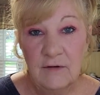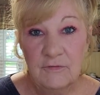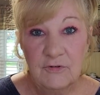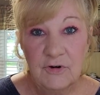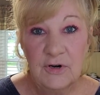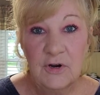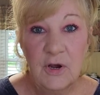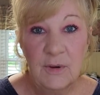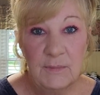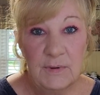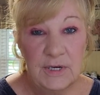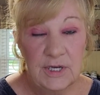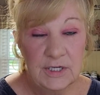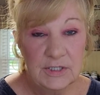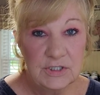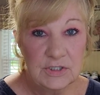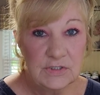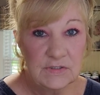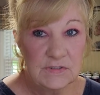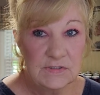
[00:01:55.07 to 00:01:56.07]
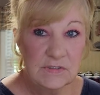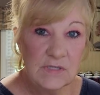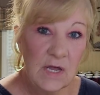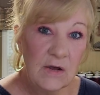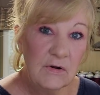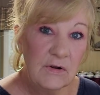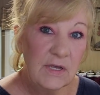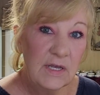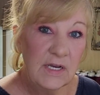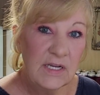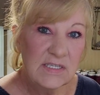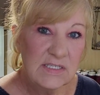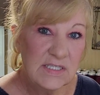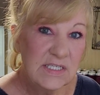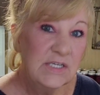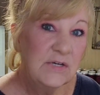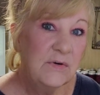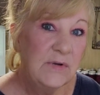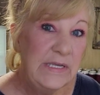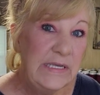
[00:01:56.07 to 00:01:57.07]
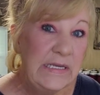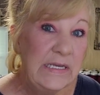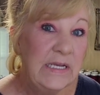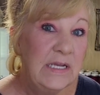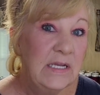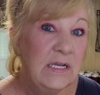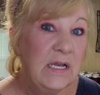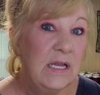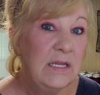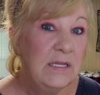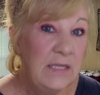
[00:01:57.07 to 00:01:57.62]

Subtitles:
after I got my dentures. Now, can I still eat it?